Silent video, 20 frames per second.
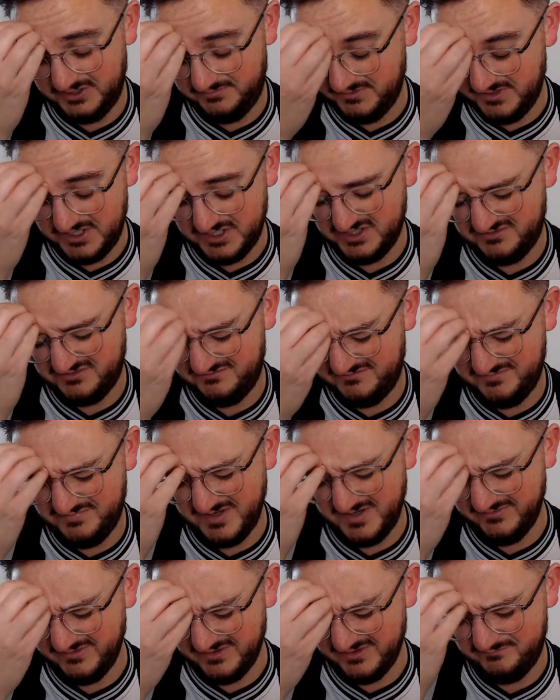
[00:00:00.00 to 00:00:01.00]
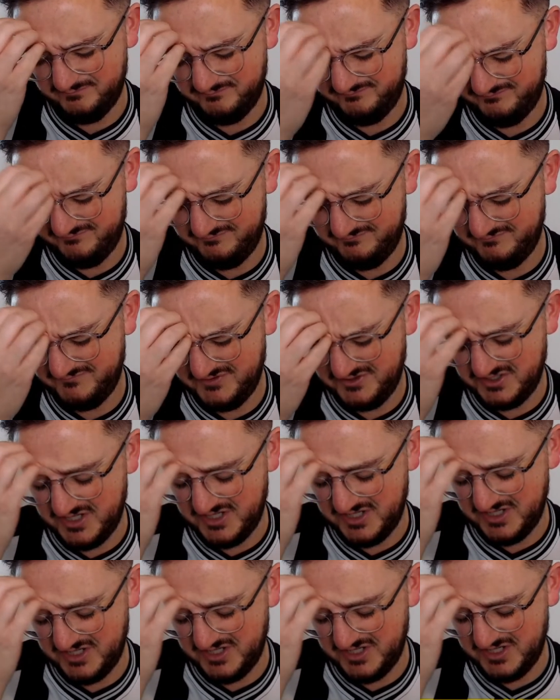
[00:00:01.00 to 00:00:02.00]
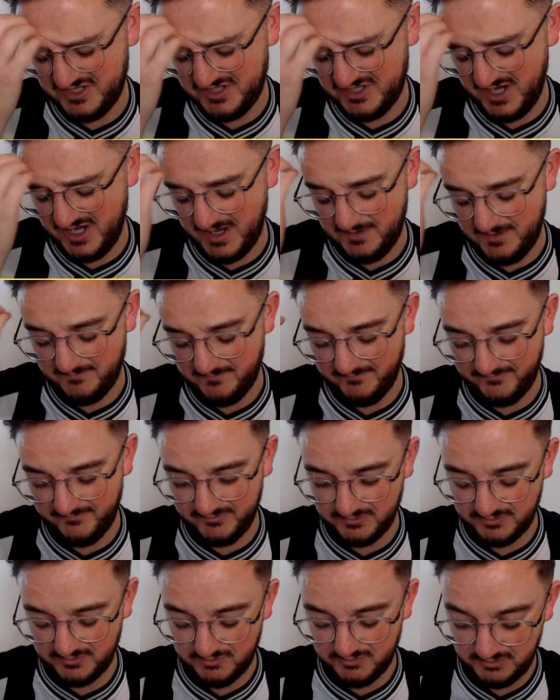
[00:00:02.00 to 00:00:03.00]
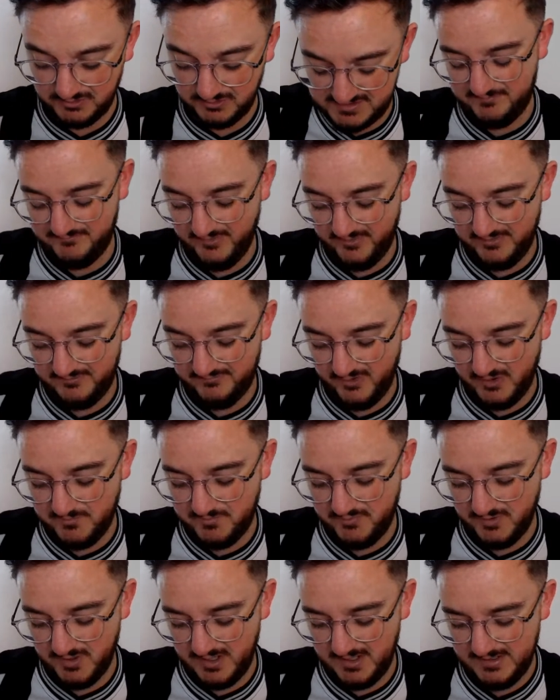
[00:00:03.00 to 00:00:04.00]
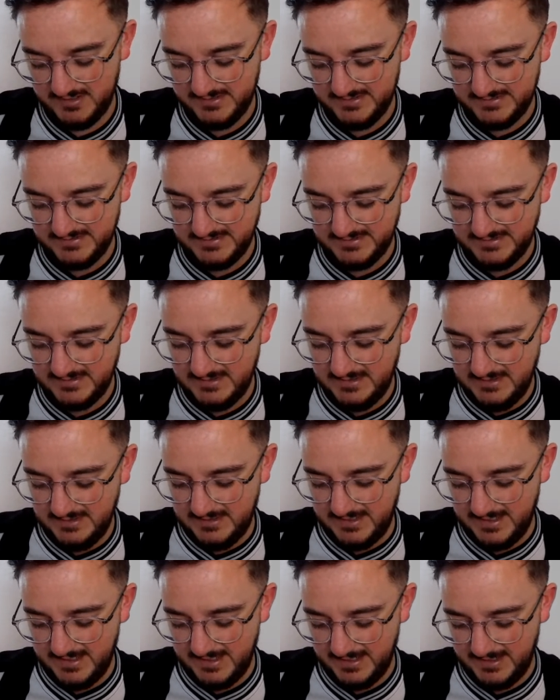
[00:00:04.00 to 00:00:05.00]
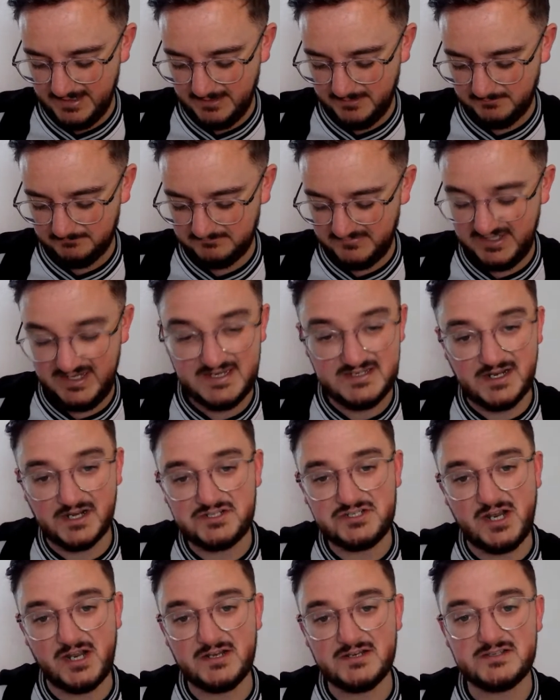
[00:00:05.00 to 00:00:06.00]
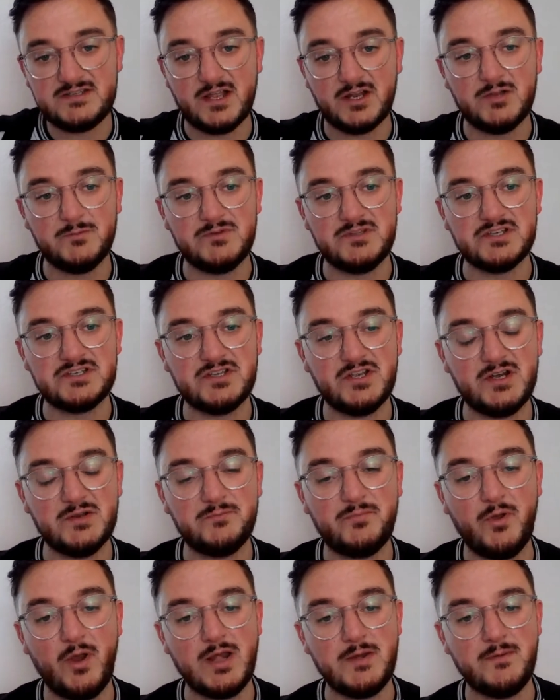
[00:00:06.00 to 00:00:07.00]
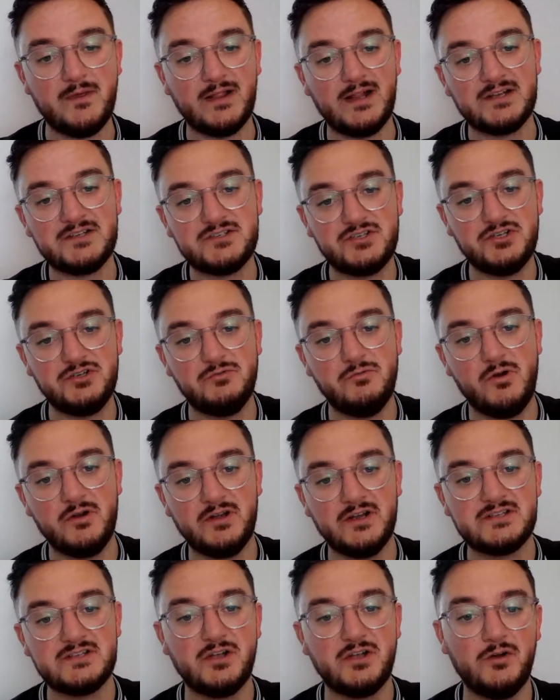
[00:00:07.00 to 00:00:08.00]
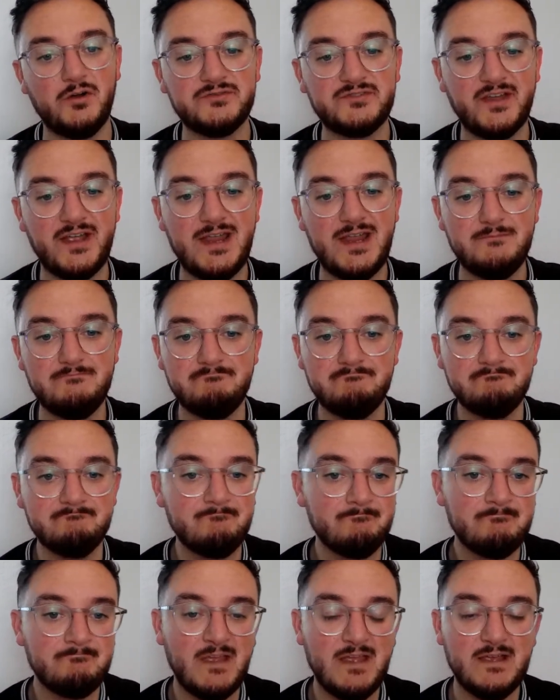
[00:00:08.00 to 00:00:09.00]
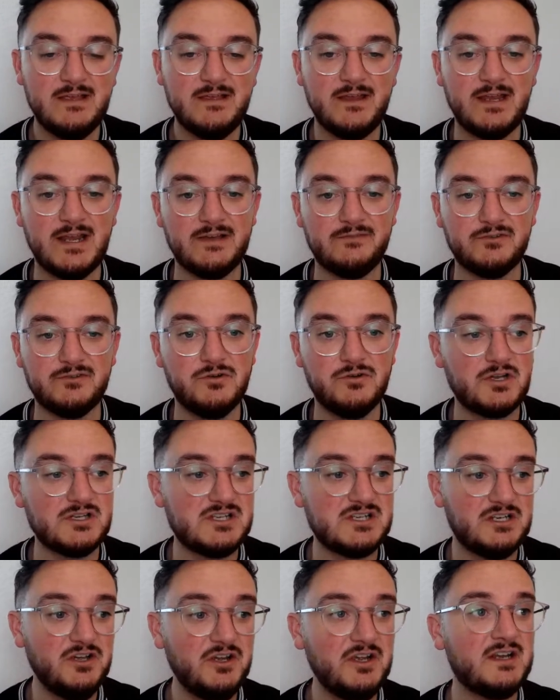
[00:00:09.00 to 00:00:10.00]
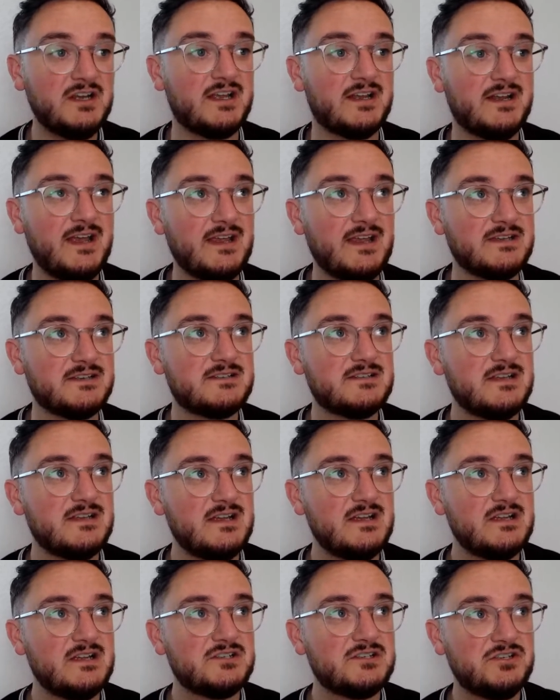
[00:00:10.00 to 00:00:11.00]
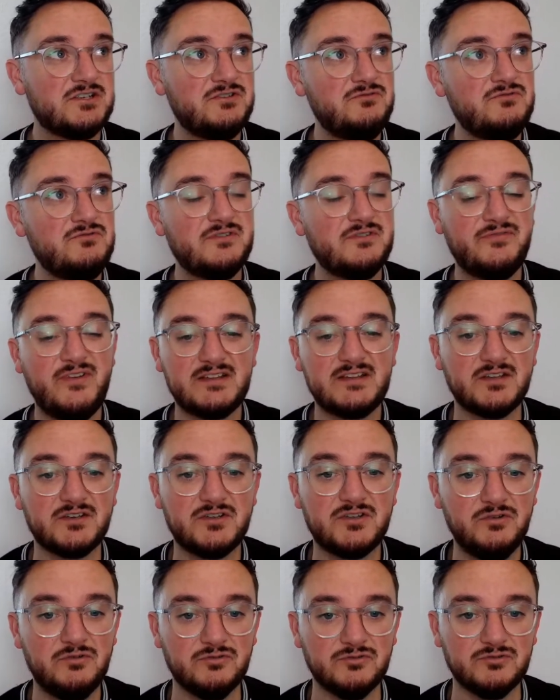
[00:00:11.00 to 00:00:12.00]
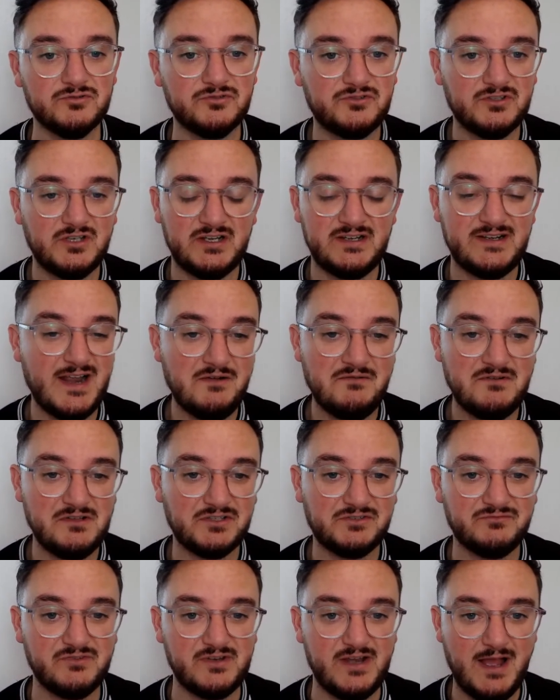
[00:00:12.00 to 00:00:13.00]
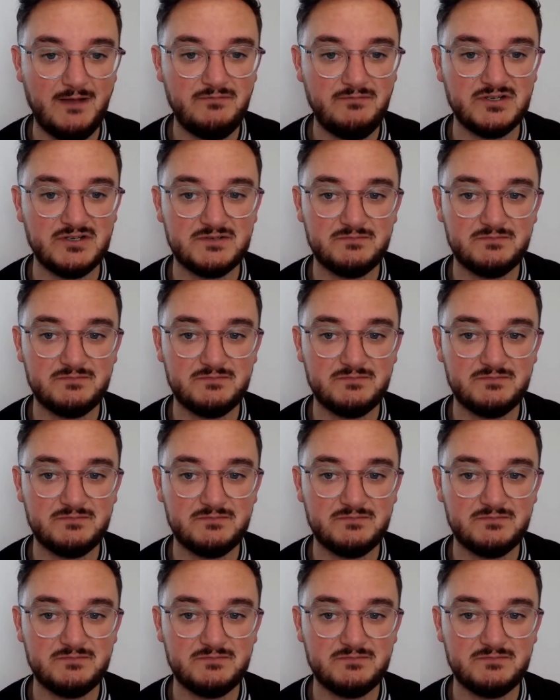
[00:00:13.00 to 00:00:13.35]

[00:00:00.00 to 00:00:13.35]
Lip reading: Just a bit of a shameful goal to concede, to be fair. Very, very poor. He's had a chance. That could be the turning point. You make that 2-1, it's half-time. You never know, because you look at it at night. Two deflected goals, and now what else really happened?